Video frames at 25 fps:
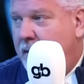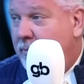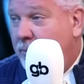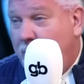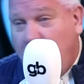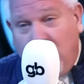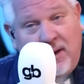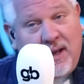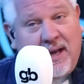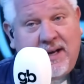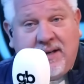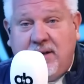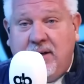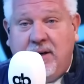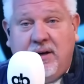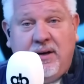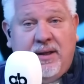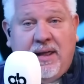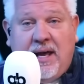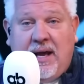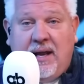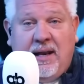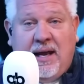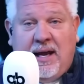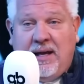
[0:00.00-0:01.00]
Would have liked to hear
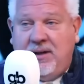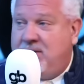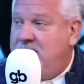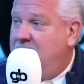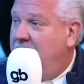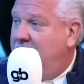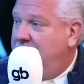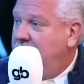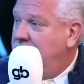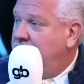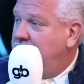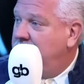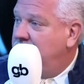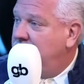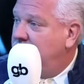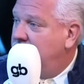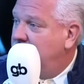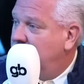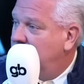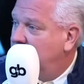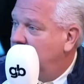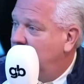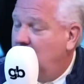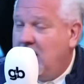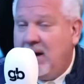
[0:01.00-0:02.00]
that last night.
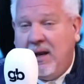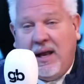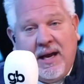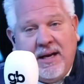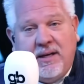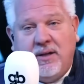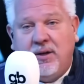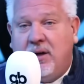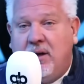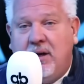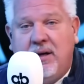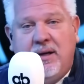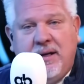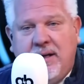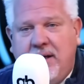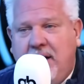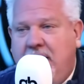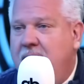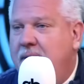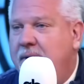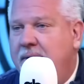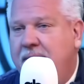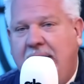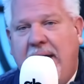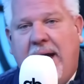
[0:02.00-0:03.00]
Would have liked to
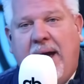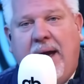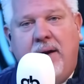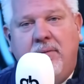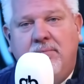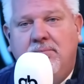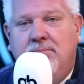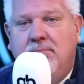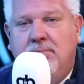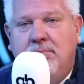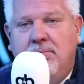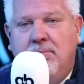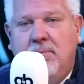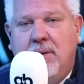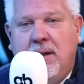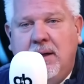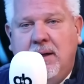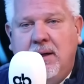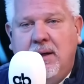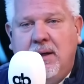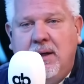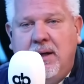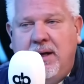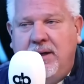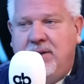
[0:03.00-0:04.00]
hear that.
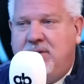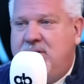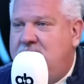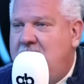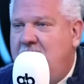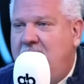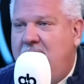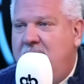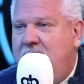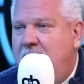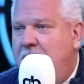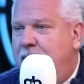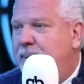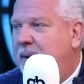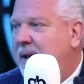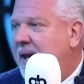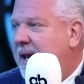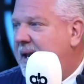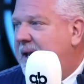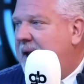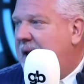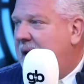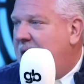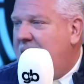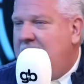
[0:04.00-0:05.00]
Instead of the
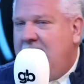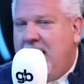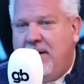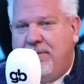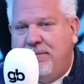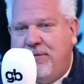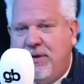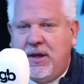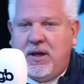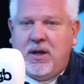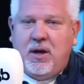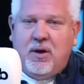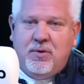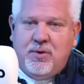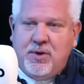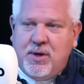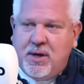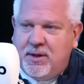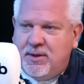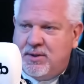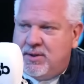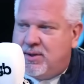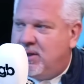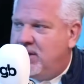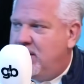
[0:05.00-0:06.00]
placating of the
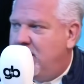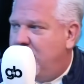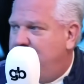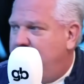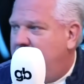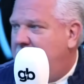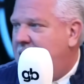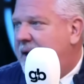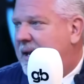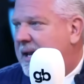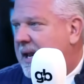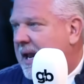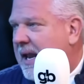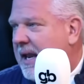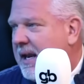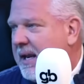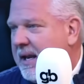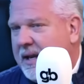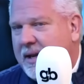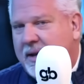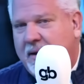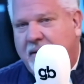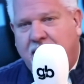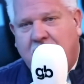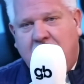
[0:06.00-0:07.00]
unions and the
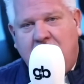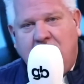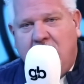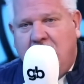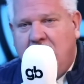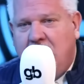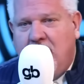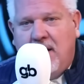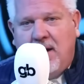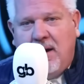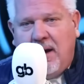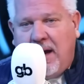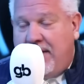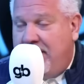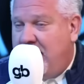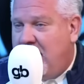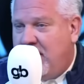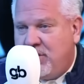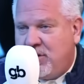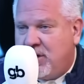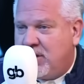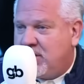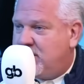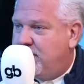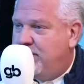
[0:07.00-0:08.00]
placating of, and then
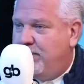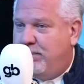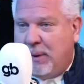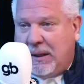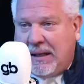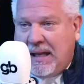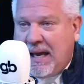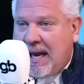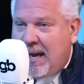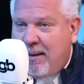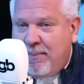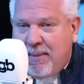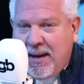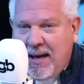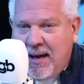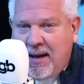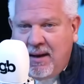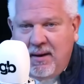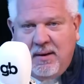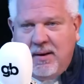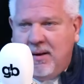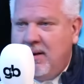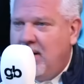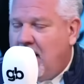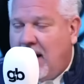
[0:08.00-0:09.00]
just
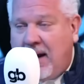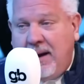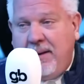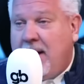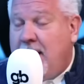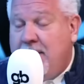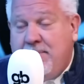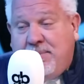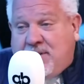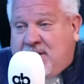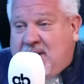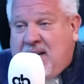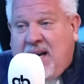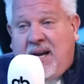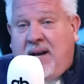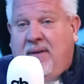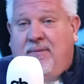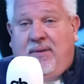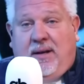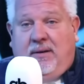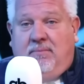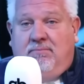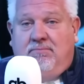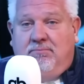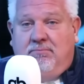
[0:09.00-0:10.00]
blaming. I'm sick of
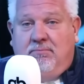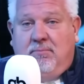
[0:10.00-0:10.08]
it.